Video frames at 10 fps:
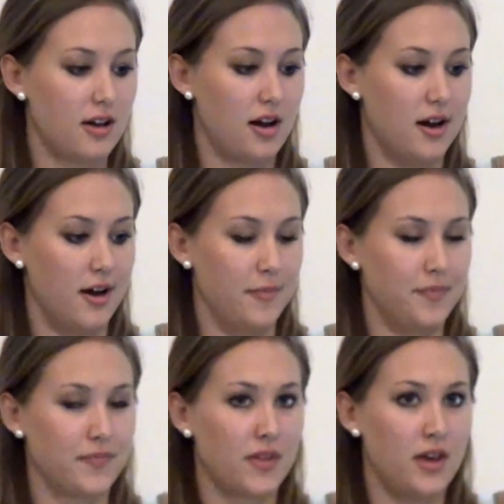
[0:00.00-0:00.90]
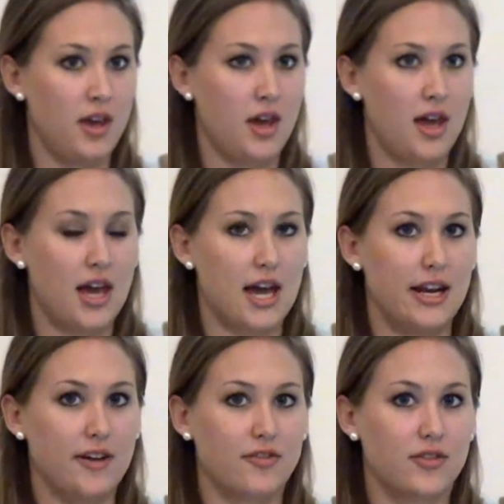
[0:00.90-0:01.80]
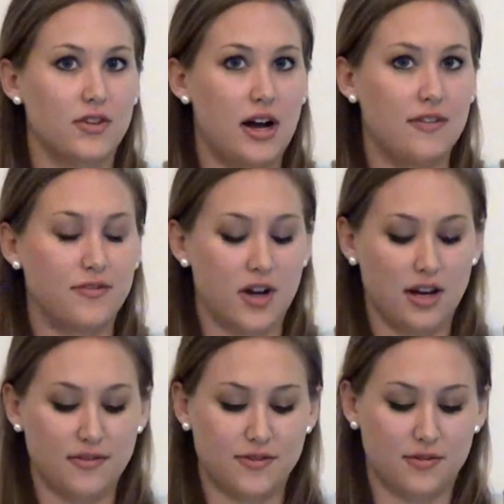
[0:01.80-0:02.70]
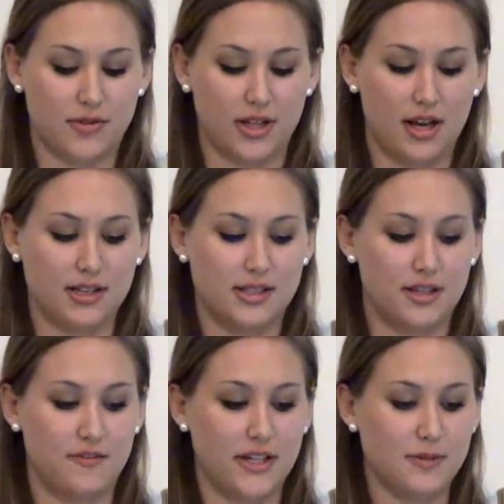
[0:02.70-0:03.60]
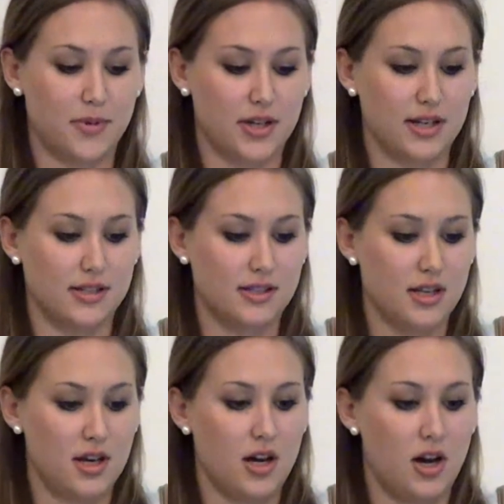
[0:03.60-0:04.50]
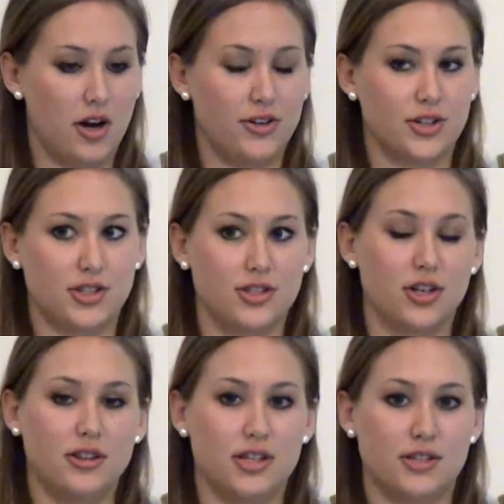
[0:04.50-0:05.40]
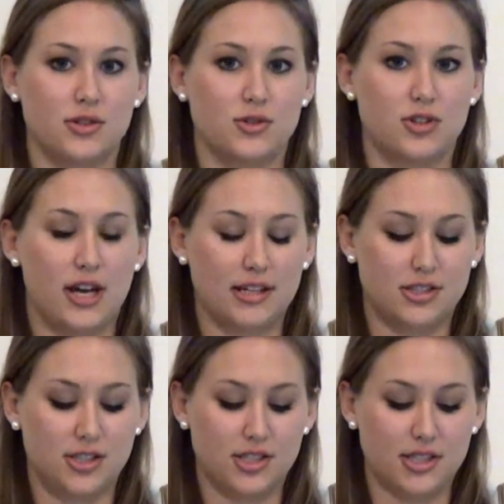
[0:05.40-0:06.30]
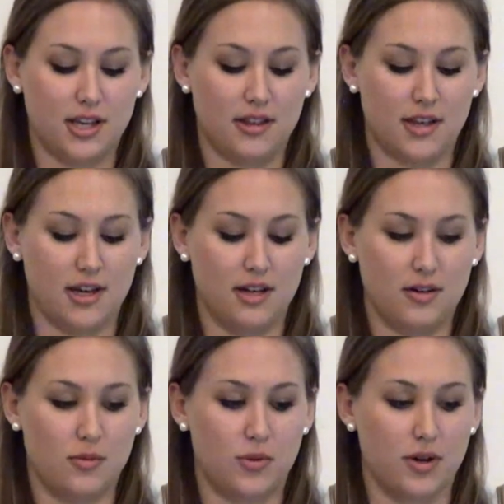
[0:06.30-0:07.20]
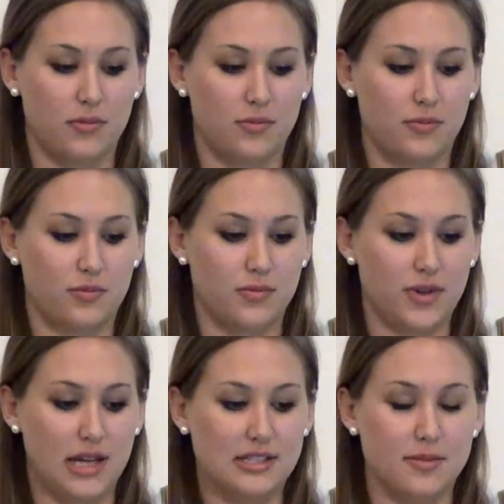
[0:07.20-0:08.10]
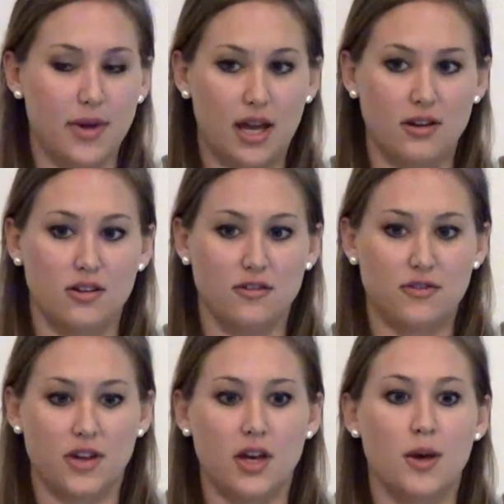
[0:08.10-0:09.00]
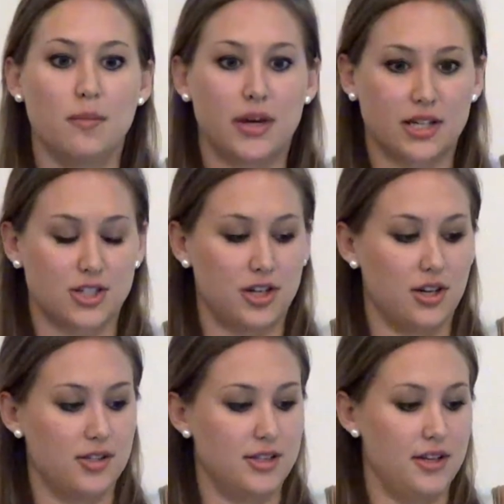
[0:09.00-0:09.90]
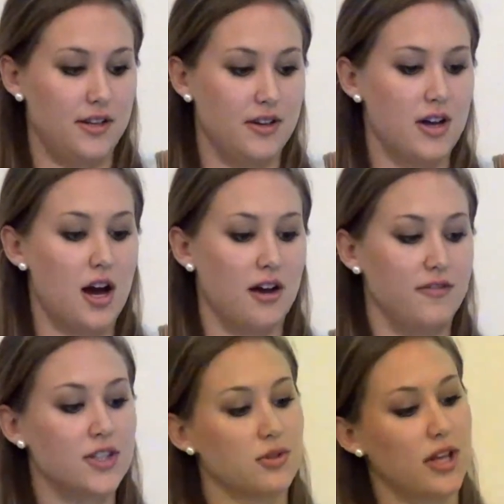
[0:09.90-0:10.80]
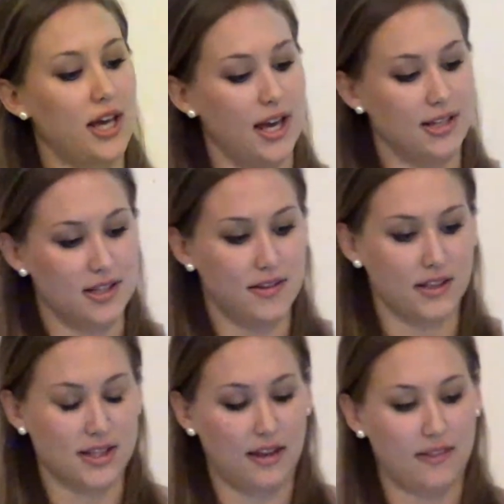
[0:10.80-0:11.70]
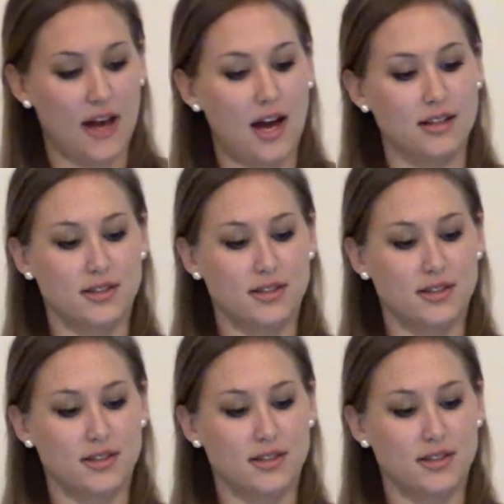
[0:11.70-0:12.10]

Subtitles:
And I've kind of realized that Facebook has understood this social exigency, that we're in demand of pictures and visual aids and things like that.